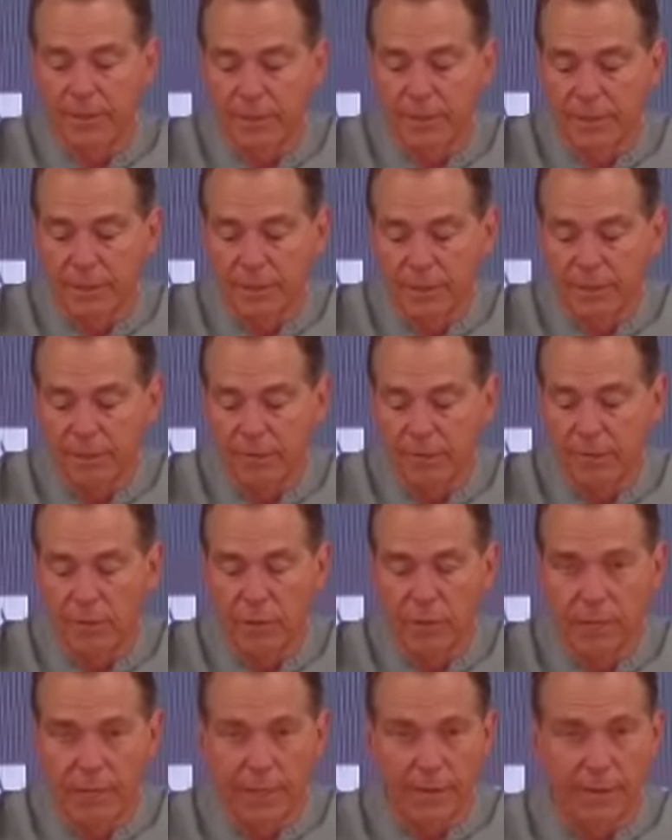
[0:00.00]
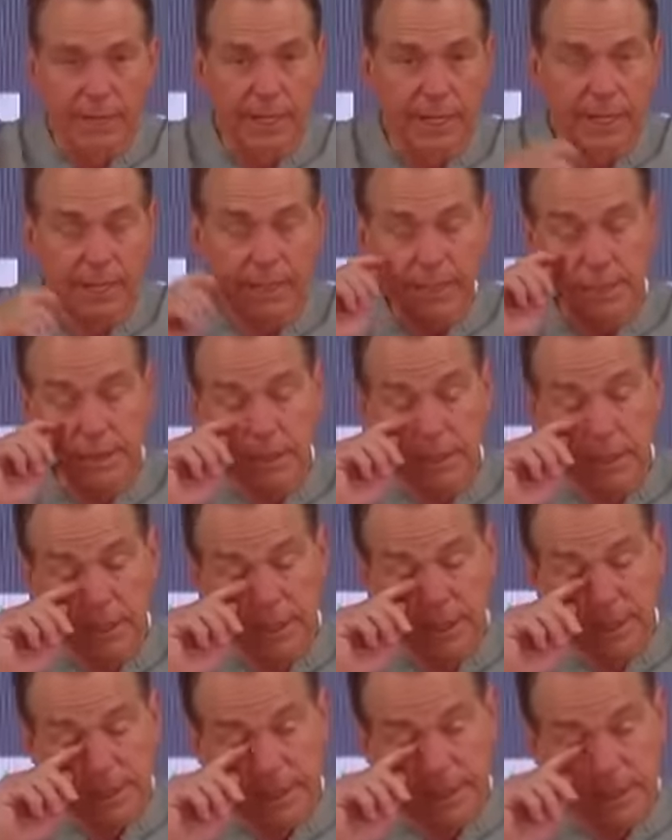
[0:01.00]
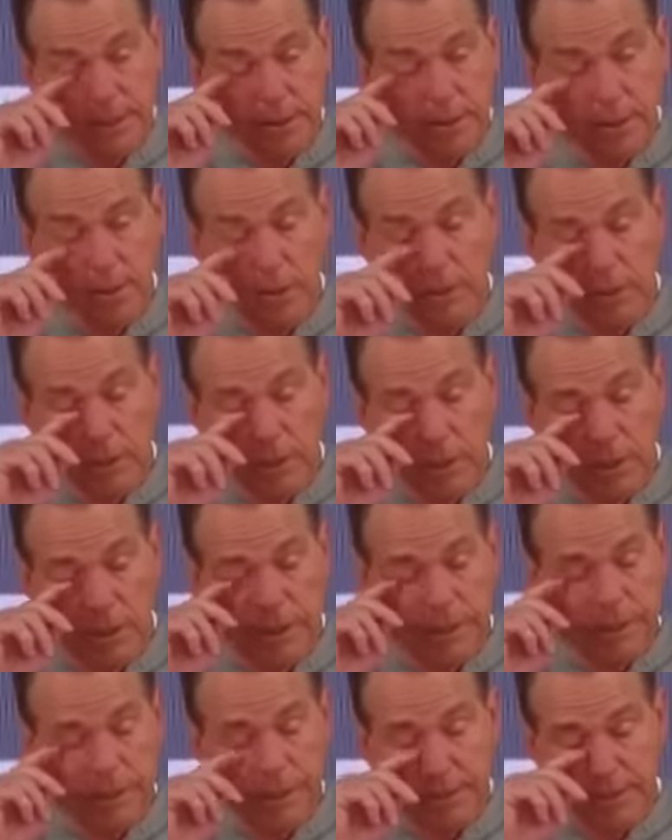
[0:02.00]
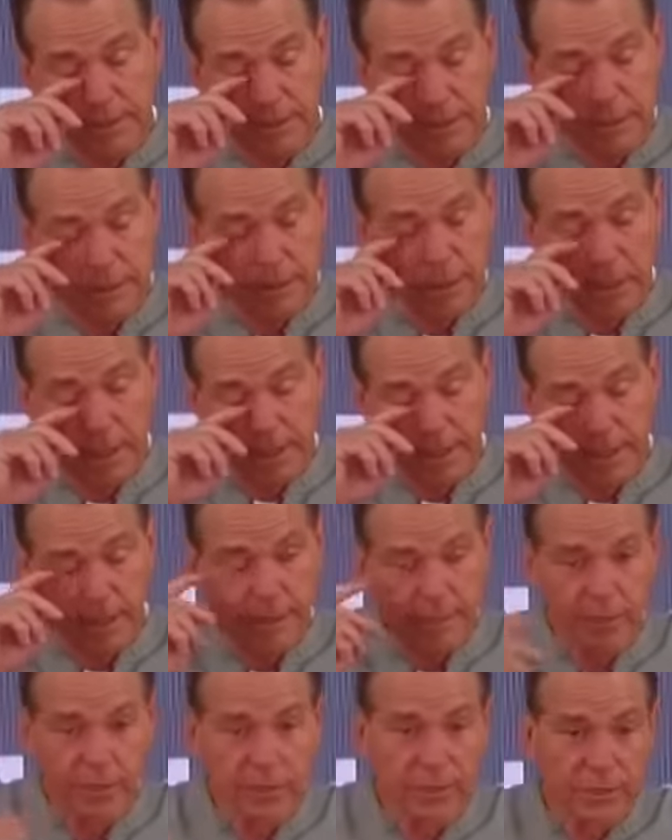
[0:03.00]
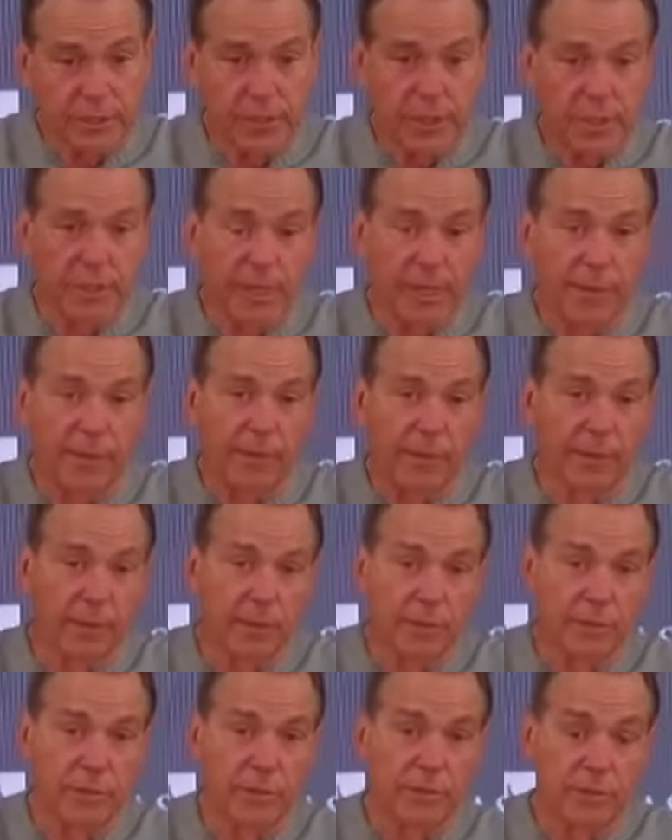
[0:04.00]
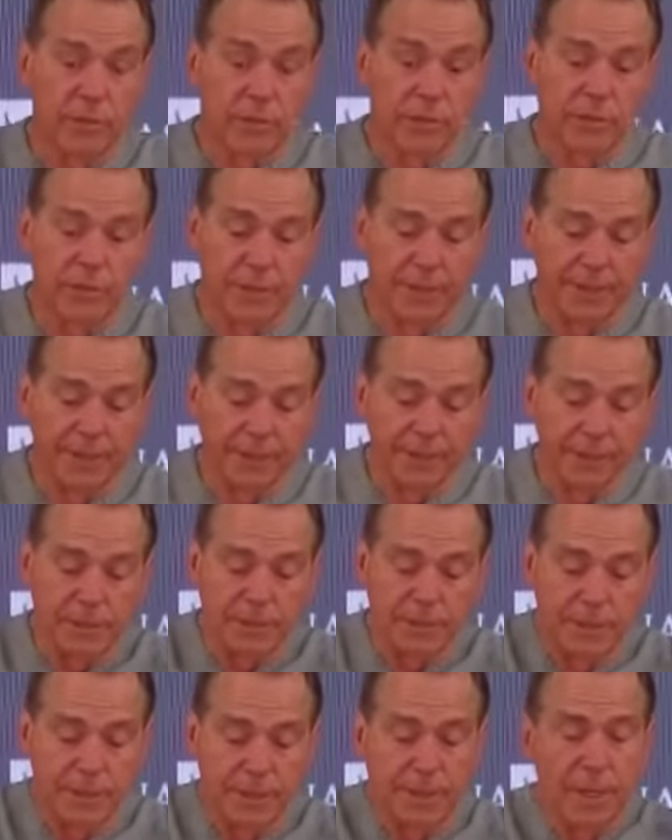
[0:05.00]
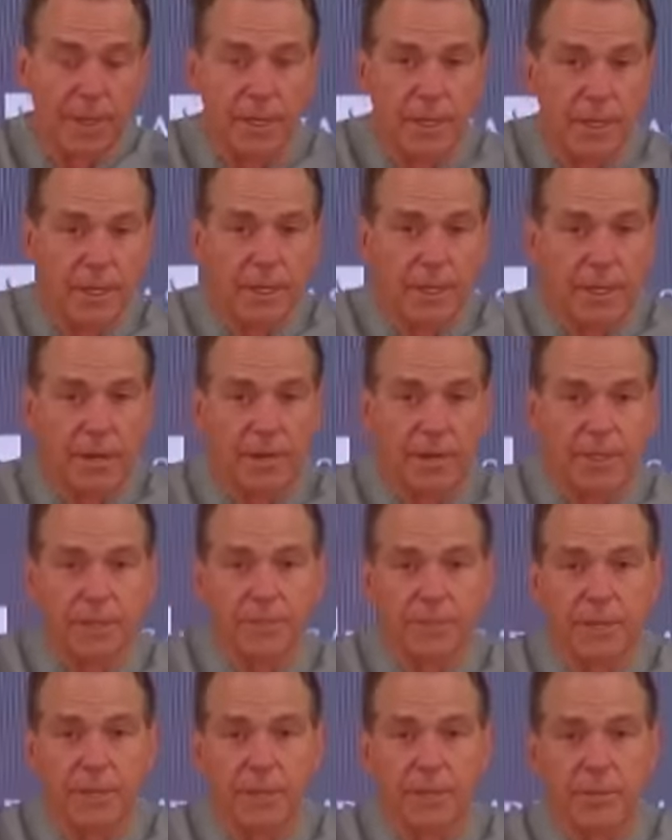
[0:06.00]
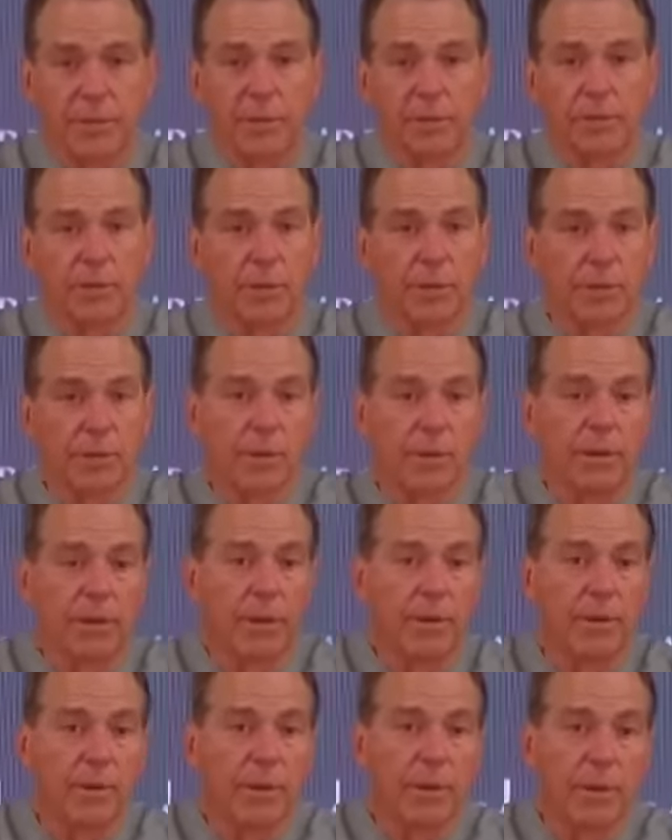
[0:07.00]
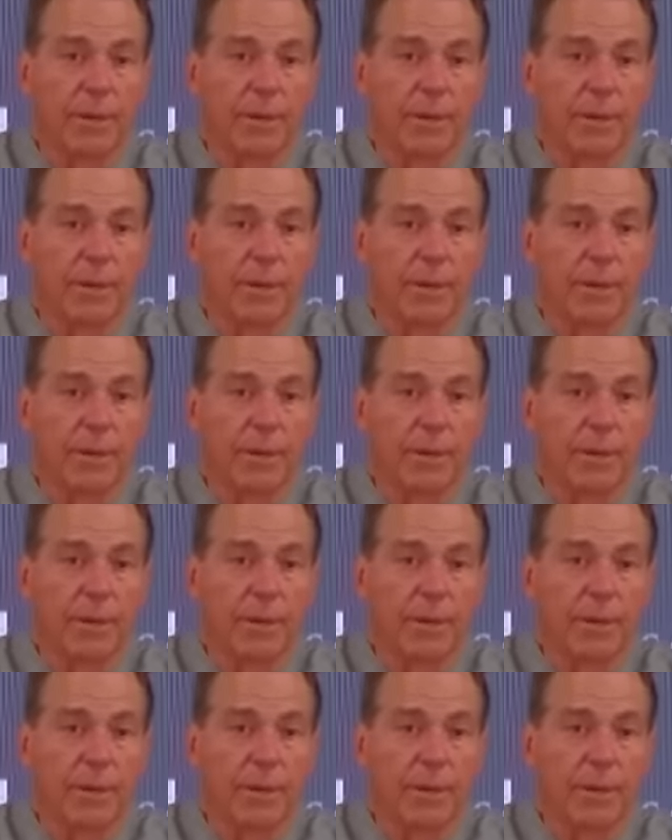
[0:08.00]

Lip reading: when we go to four down guys. So it's given us a lot of diversity in how we can use other players. But, you know, he's played really, really well,